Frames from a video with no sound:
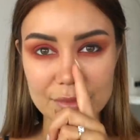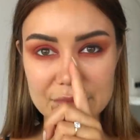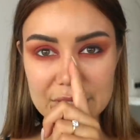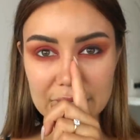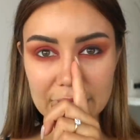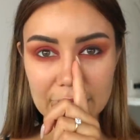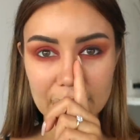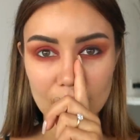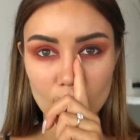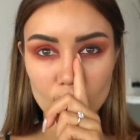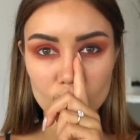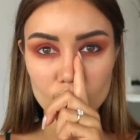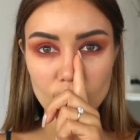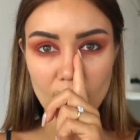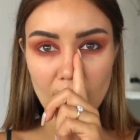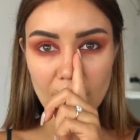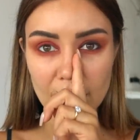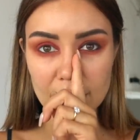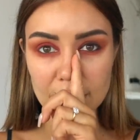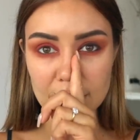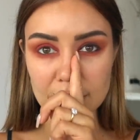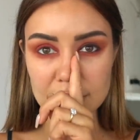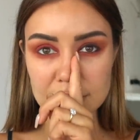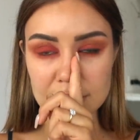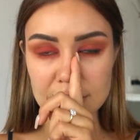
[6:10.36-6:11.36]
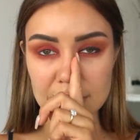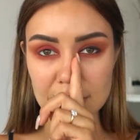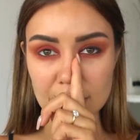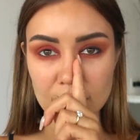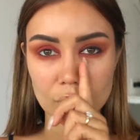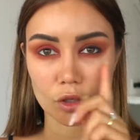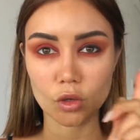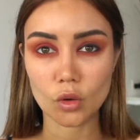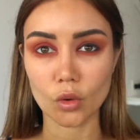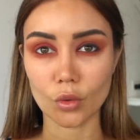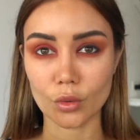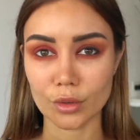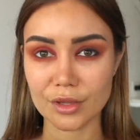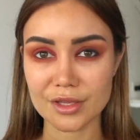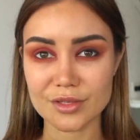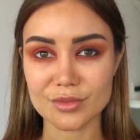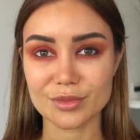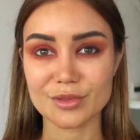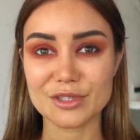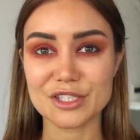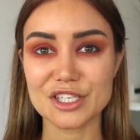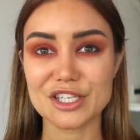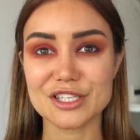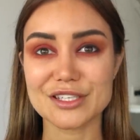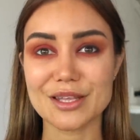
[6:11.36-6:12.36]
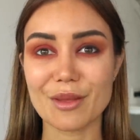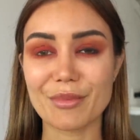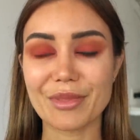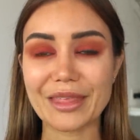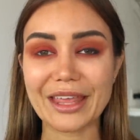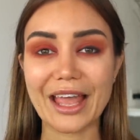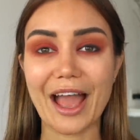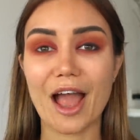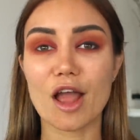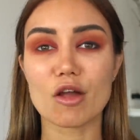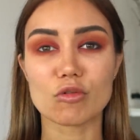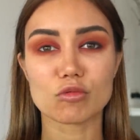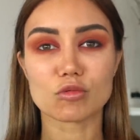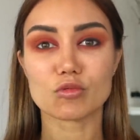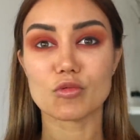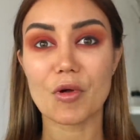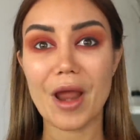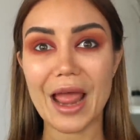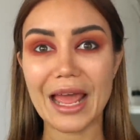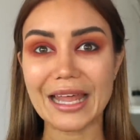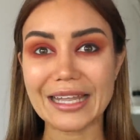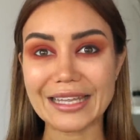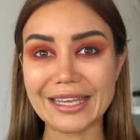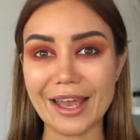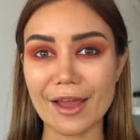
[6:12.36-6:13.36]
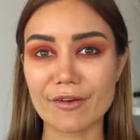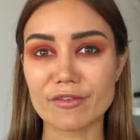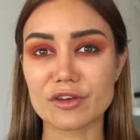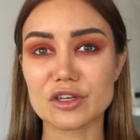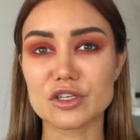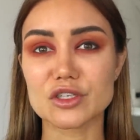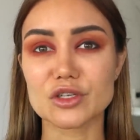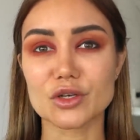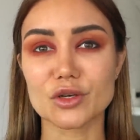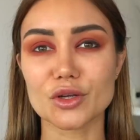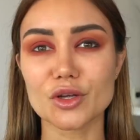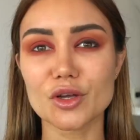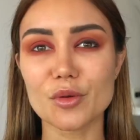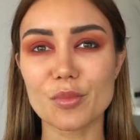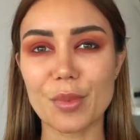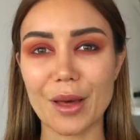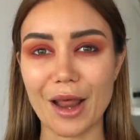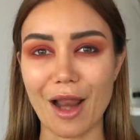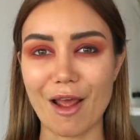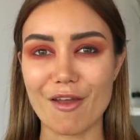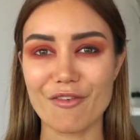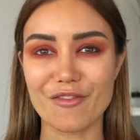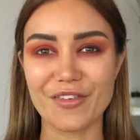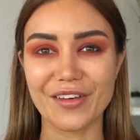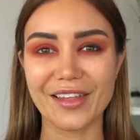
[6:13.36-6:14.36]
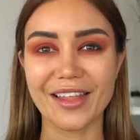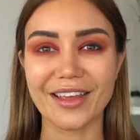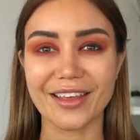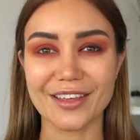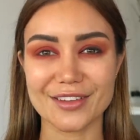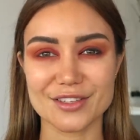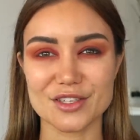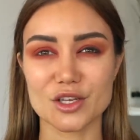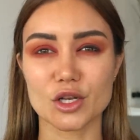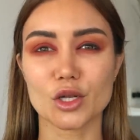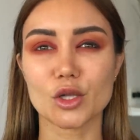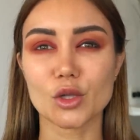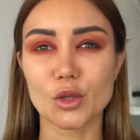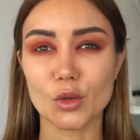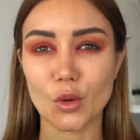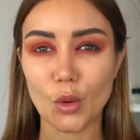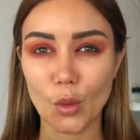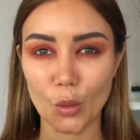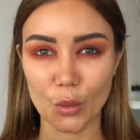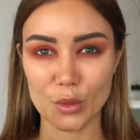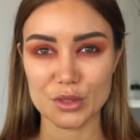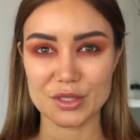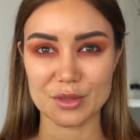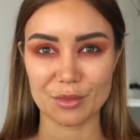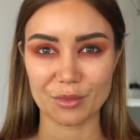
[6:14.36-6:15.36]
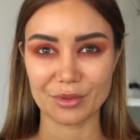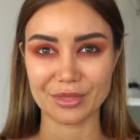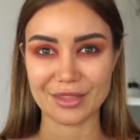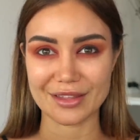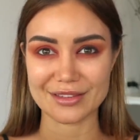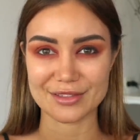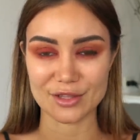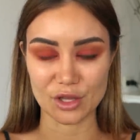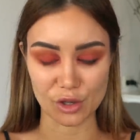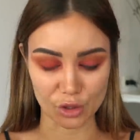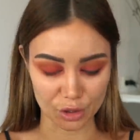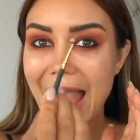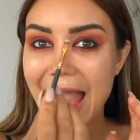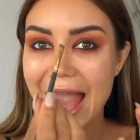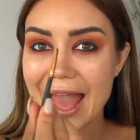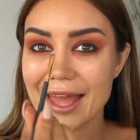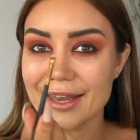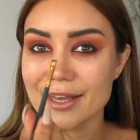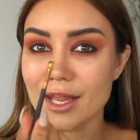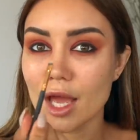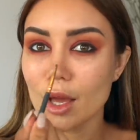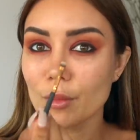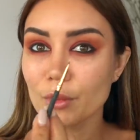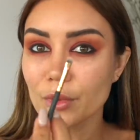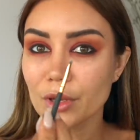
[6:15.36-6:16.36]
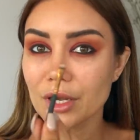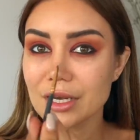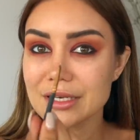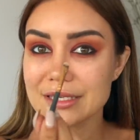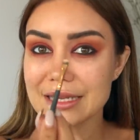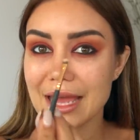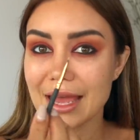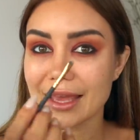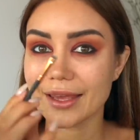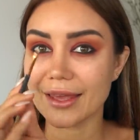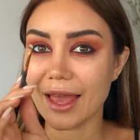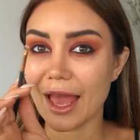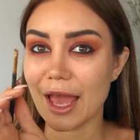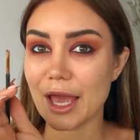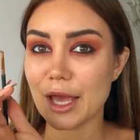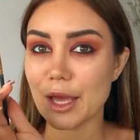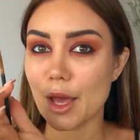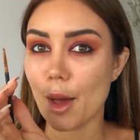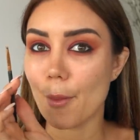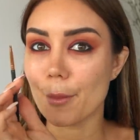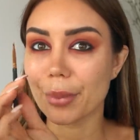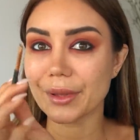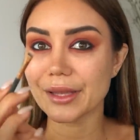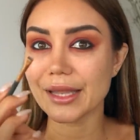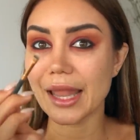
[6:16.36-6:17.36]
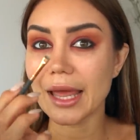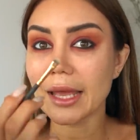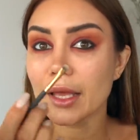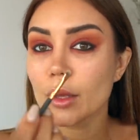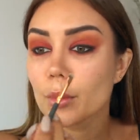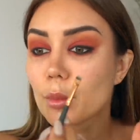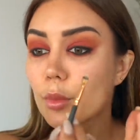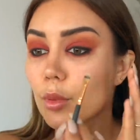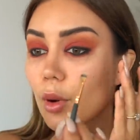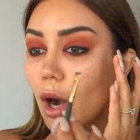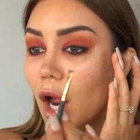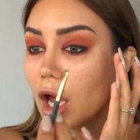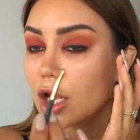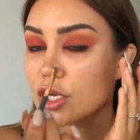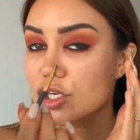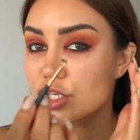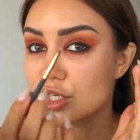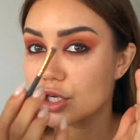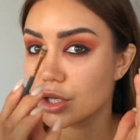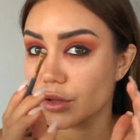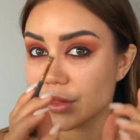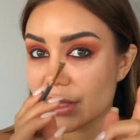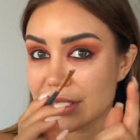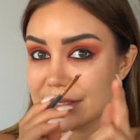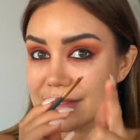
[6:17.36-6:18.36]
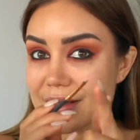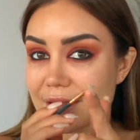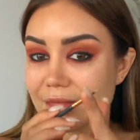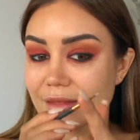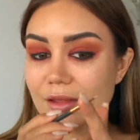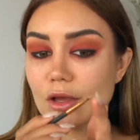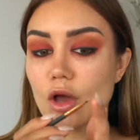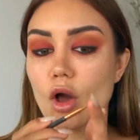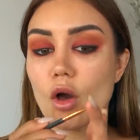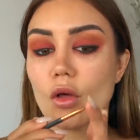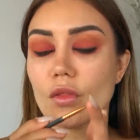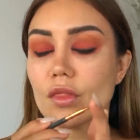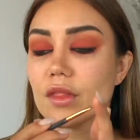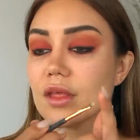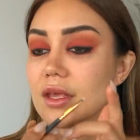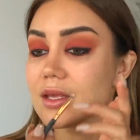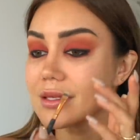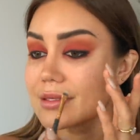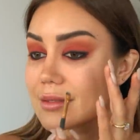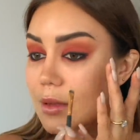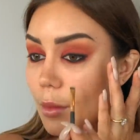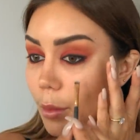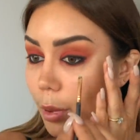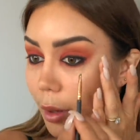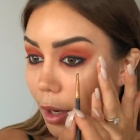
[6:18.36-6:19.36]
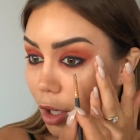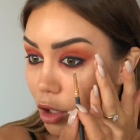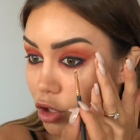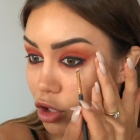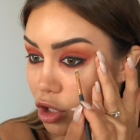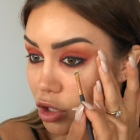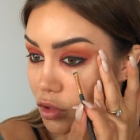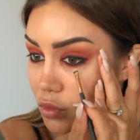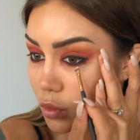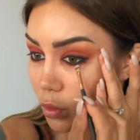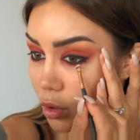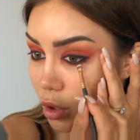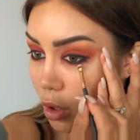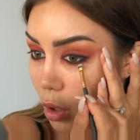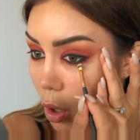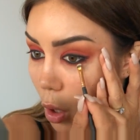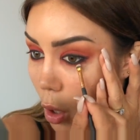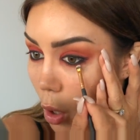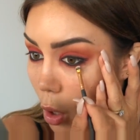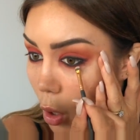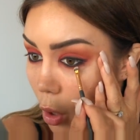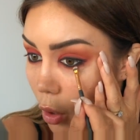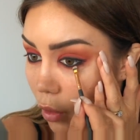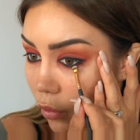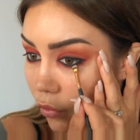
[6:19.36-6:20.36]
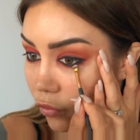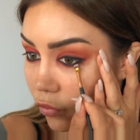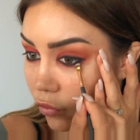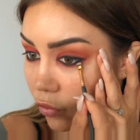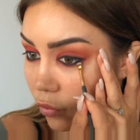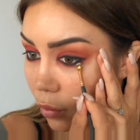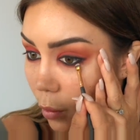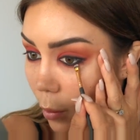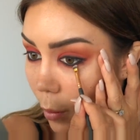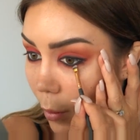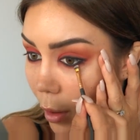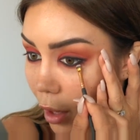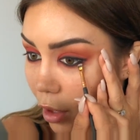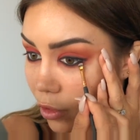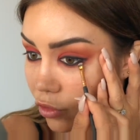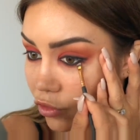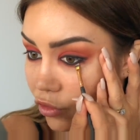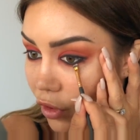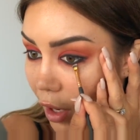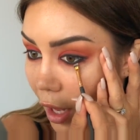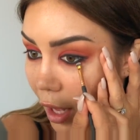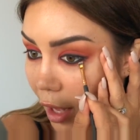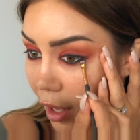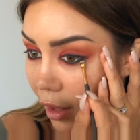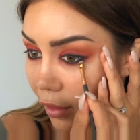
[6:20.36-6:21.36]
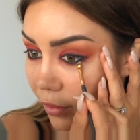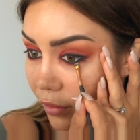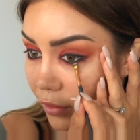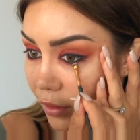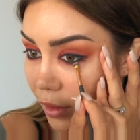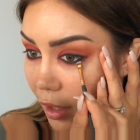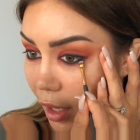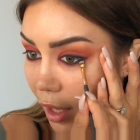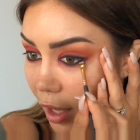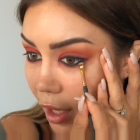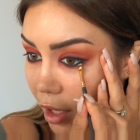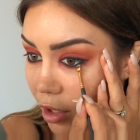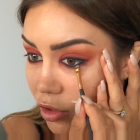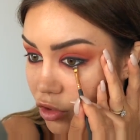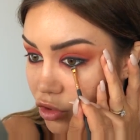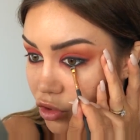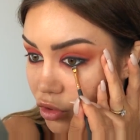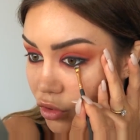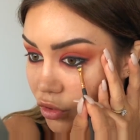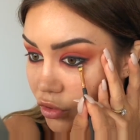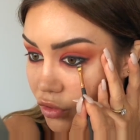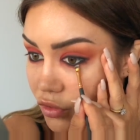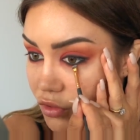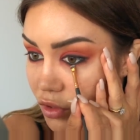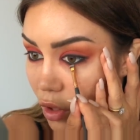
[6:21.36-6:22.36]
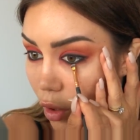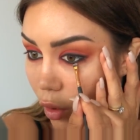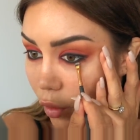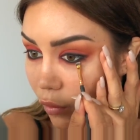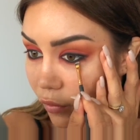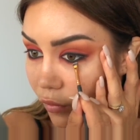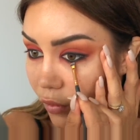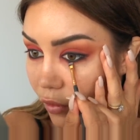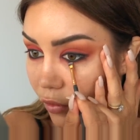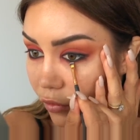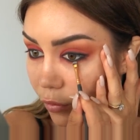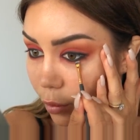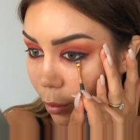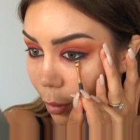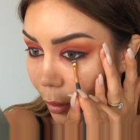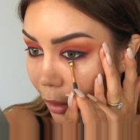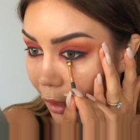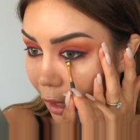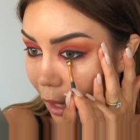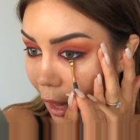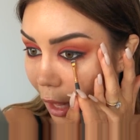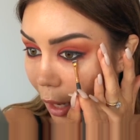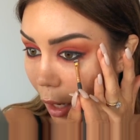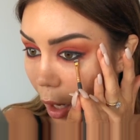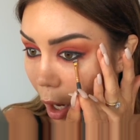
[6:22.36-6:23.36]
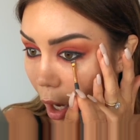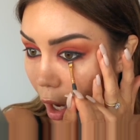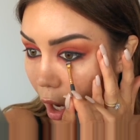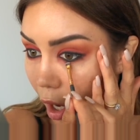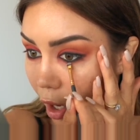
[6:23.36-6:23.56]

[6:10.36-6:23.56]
I'm taking it right into the inner corners, which is something I rarely ever do, but I feel like it's going to look awesome with this look. And now I'm going to take a blank brush. There's nothing on this, but I just want to smudge out the edges of this black